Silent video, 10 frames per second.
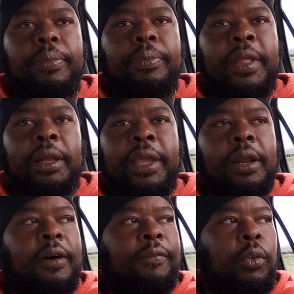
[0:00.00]
the
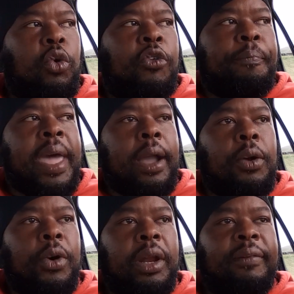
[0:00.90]
leader of the Wolf Pack, or
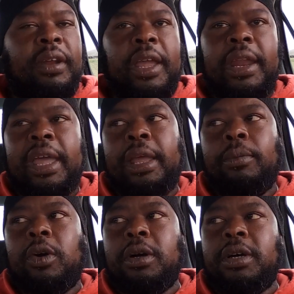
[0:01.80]
whatever their
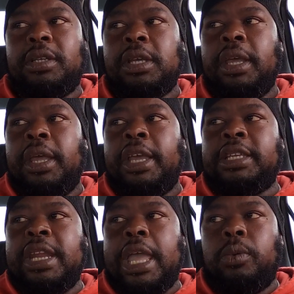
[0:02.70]
name was,
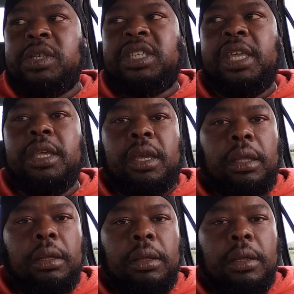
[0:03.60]
his name was Zeke.
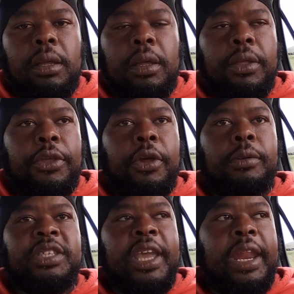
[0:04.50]
You know what
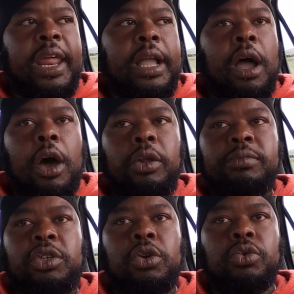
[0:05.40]
I'm saying? And they called
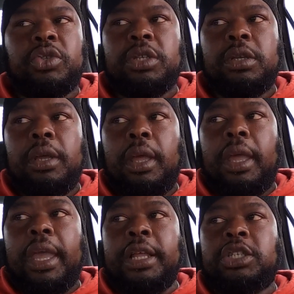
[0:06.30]
him Zeus.
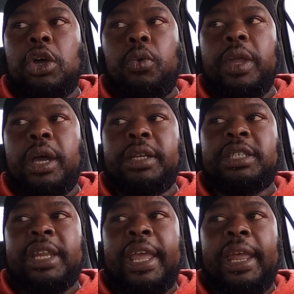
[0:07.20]
And so we
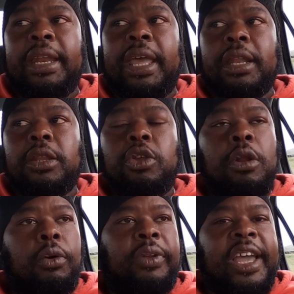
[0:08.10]
understand that,
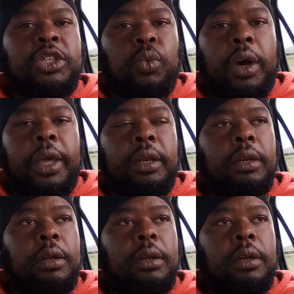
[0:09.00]
that's what,